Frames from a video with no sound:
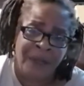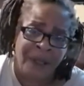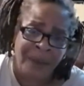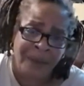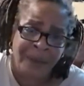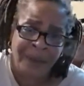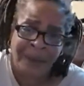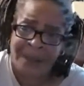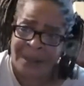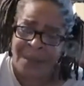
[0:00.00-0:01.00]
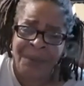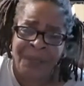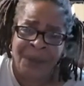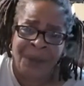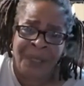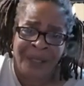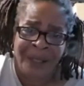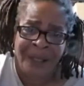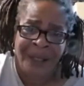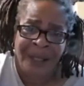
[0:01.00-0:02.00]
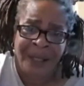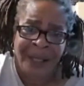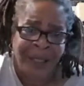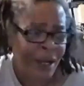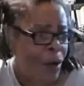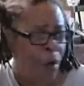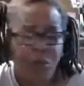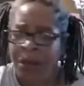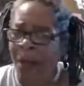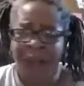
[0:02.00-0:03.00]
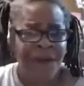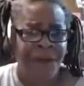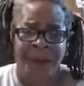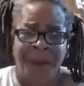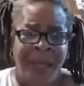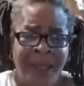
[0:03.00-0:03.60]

developed to some degree, they don't want nothing from